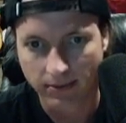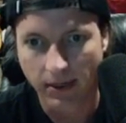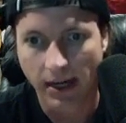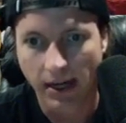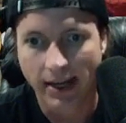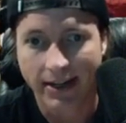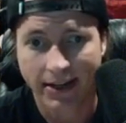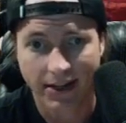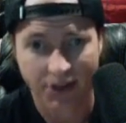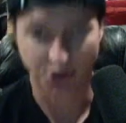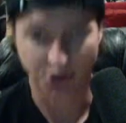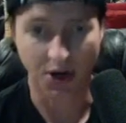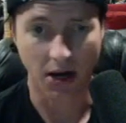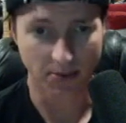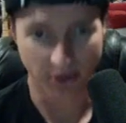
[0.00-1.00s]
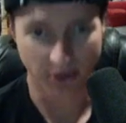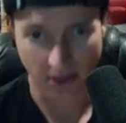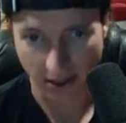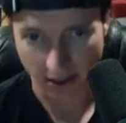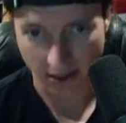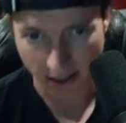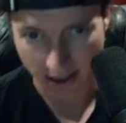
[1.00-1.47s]
and drums
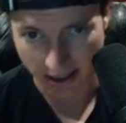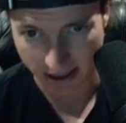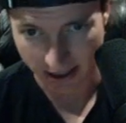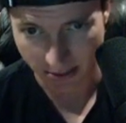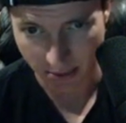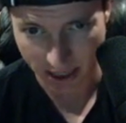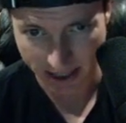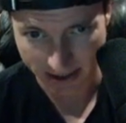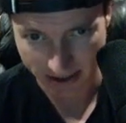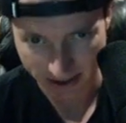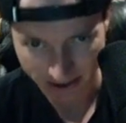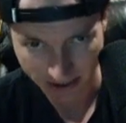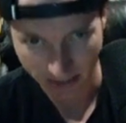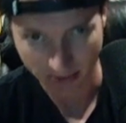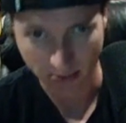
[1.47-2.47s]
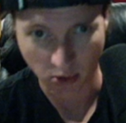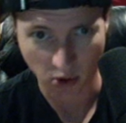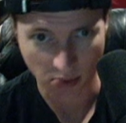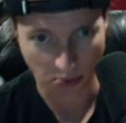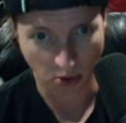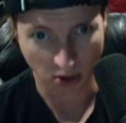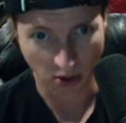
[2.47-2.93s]
are uh, and bass are some of the more
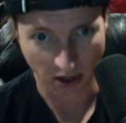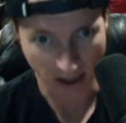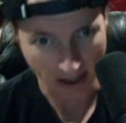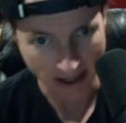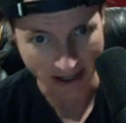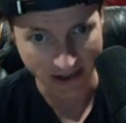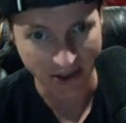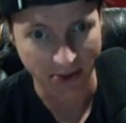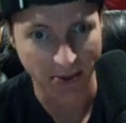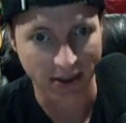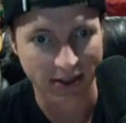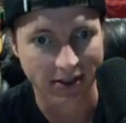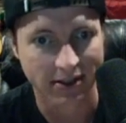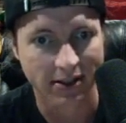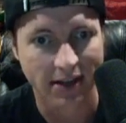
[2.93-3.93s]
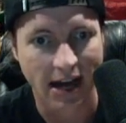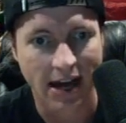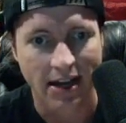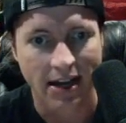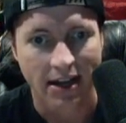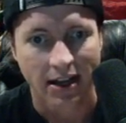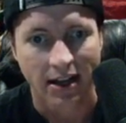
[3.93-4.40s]
important instruments to that.
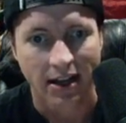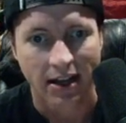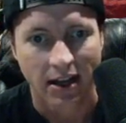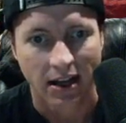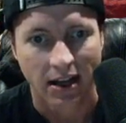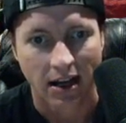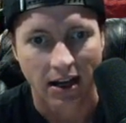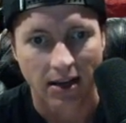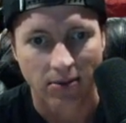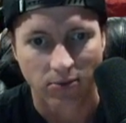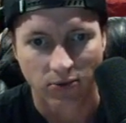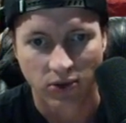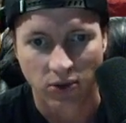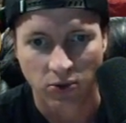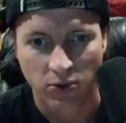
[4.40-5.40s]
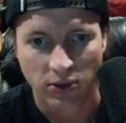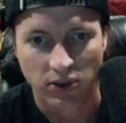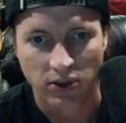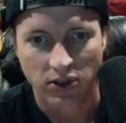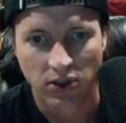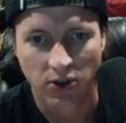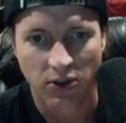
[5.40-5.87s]
Um, so
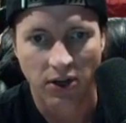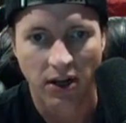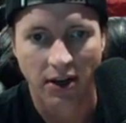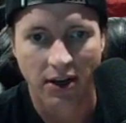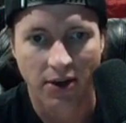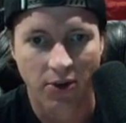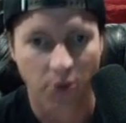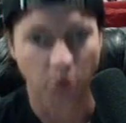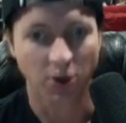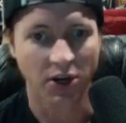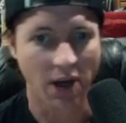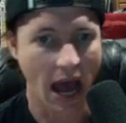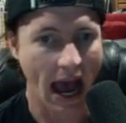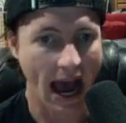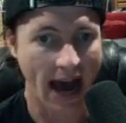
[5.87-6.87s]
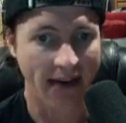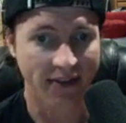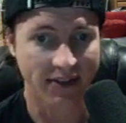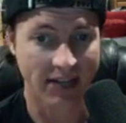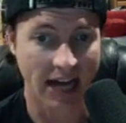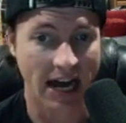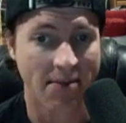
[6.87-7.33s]
what's going on here? We're in half
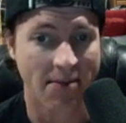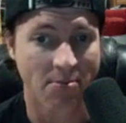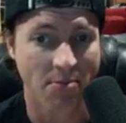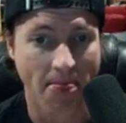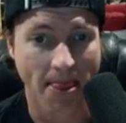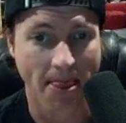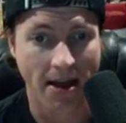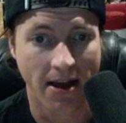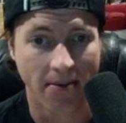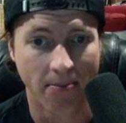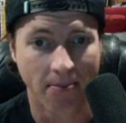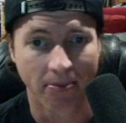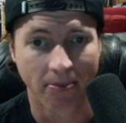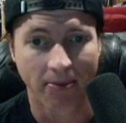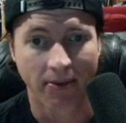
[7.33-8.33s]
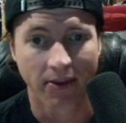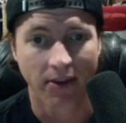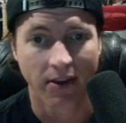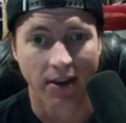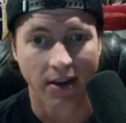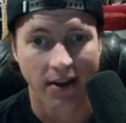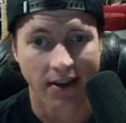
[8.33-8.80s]
time. Um,
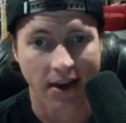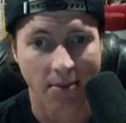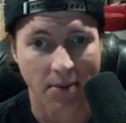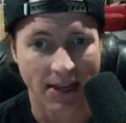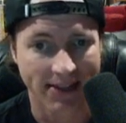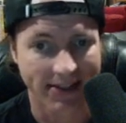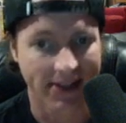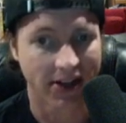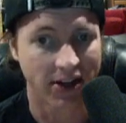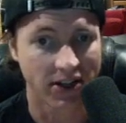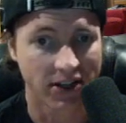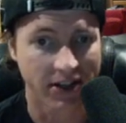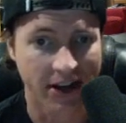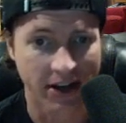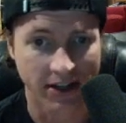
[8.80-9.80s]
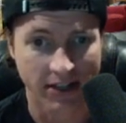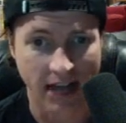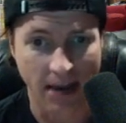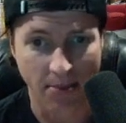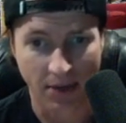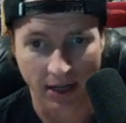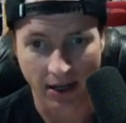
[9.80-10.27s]
that means that our snare is
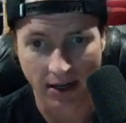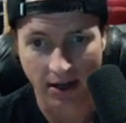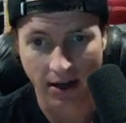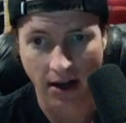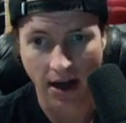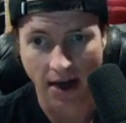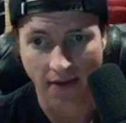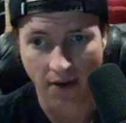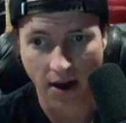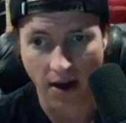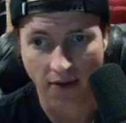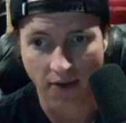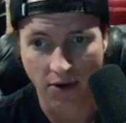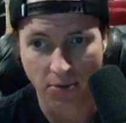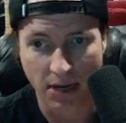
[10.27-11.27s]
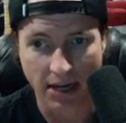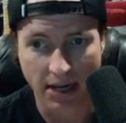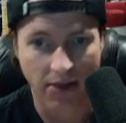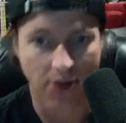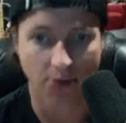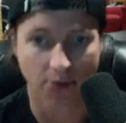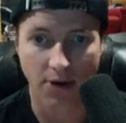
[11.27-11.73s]
happening on every beat
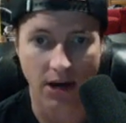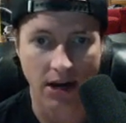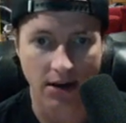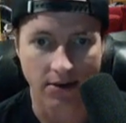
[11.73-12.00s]
three.